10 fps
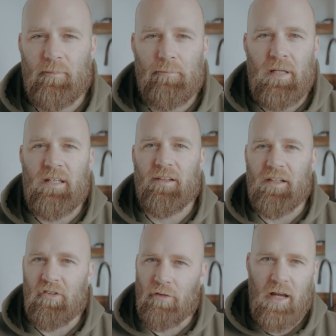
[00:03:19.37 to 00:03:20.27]

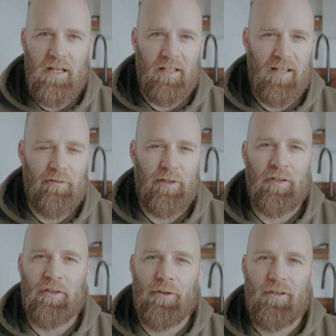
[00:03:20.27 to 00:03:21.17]
mentally draining having
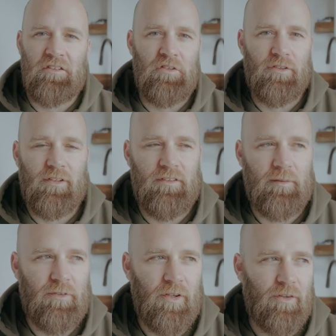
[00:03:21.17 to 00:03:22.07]
to learn a new
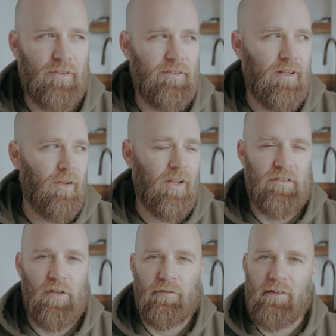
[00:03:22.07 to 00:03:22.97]
system. So you know,
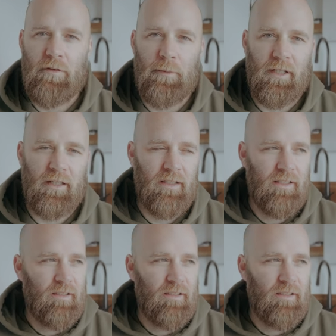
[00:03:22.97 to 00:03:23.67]
that's not for everybody.